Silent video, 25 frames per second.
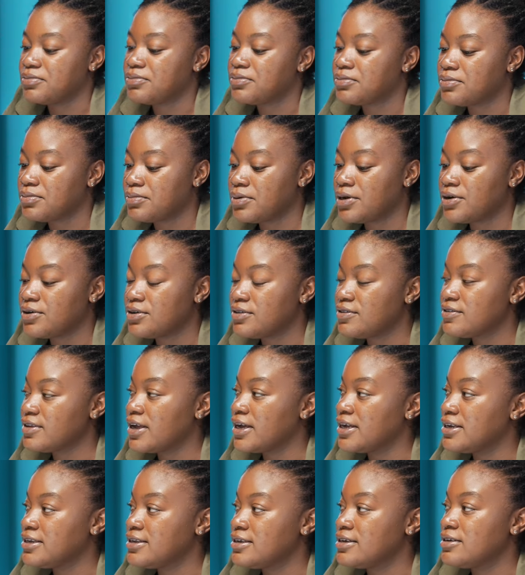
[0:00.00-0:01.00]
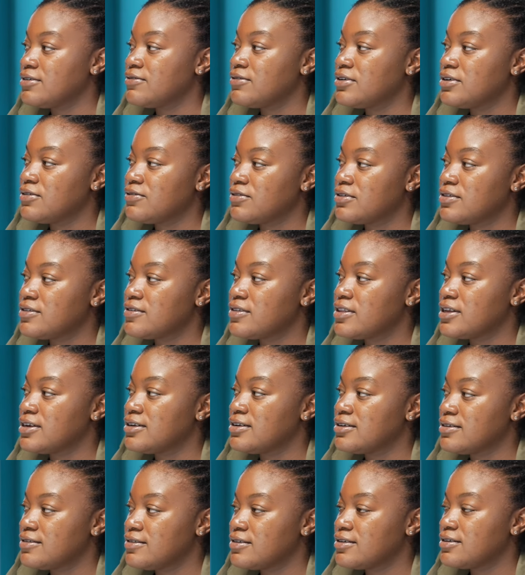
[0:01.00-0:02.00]
was really nice because
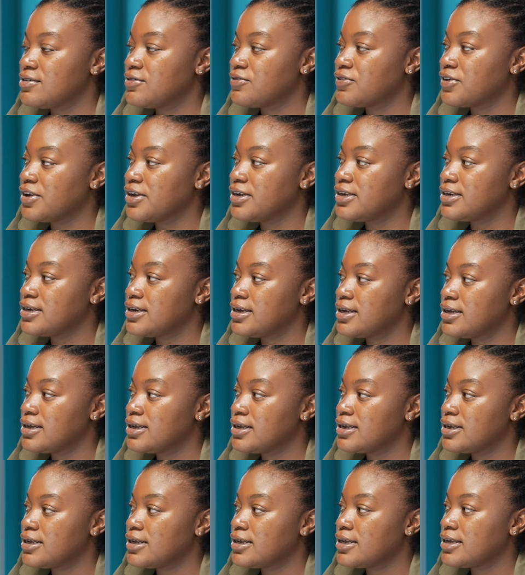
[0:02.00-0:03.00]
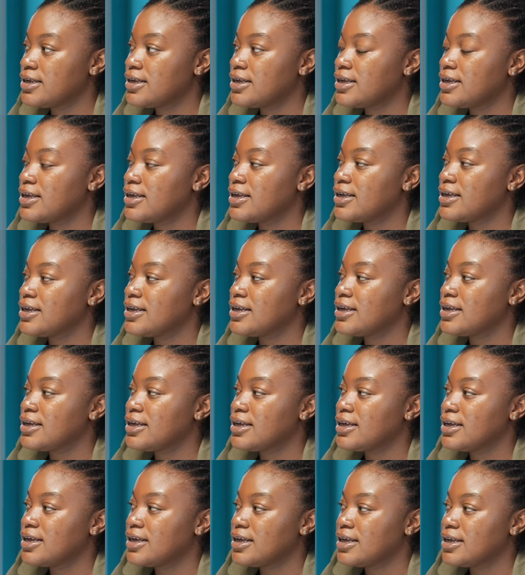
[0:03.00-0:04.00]
when I had a query, they would respond
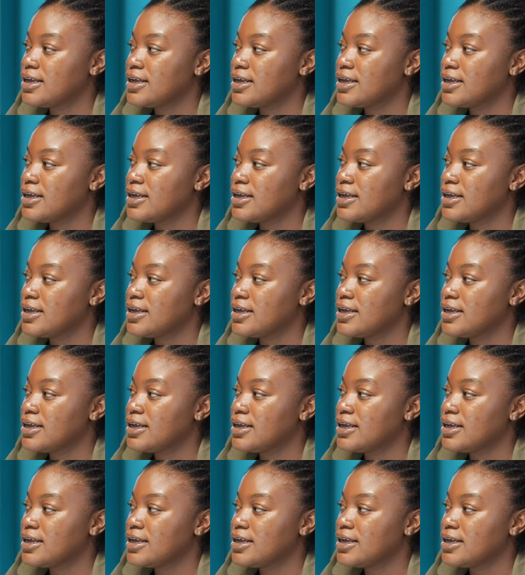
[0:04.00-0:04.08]
on time.